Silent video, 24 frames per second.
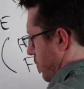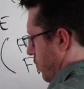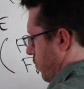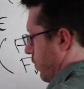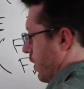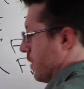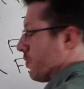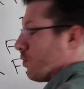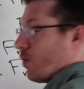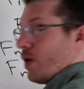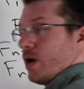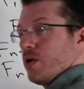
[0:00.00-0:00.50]

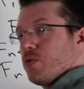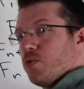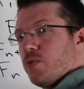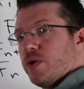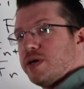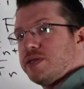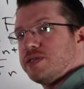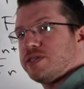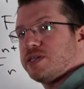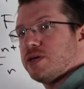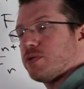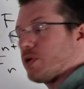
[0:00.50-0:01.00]
1, 1,
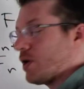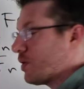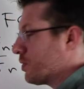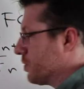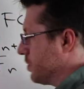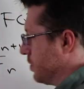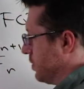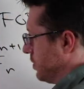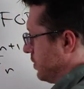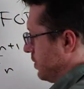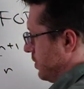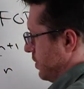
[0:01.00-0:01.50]
1, 0
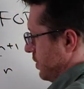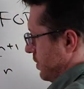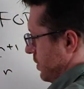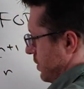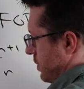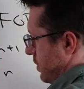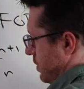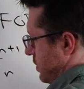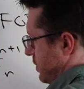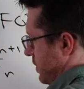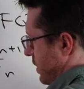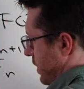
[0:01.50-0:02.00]

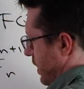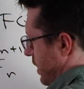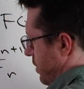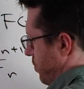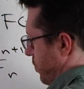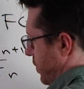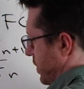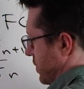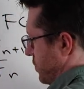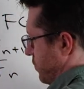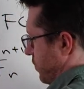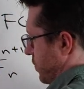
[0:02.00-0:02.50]
to the n
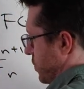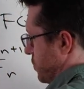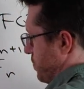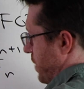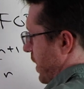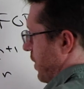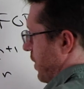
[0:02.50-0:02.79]
plus first